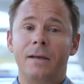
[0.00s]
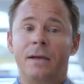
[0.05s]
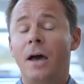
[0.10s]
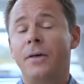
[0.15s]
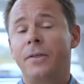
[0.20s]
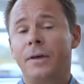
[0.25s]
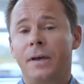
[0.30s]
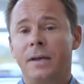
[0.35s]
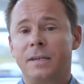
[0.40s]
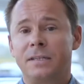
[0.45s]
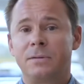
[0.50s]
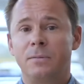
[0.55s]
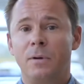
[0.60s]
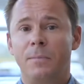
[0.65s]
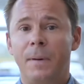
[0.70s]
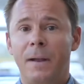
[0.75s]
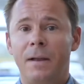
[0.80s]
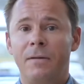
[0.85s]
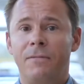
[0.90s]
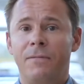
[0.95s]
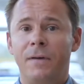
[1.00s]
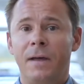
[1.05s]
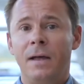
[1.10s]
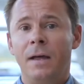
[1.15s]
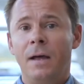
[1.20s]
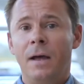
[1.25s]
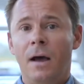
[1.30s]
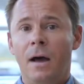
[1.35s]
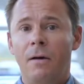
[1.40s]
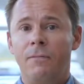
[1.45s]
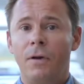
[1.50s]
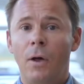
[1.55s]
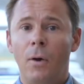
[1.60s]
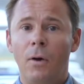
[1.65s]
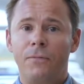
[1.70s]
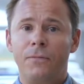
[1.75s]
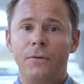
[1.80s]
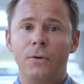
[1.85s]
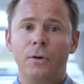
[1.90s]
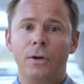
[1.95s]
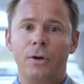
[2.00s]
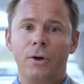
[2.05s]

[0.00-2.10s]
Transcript: the other customer benefit of lower fuel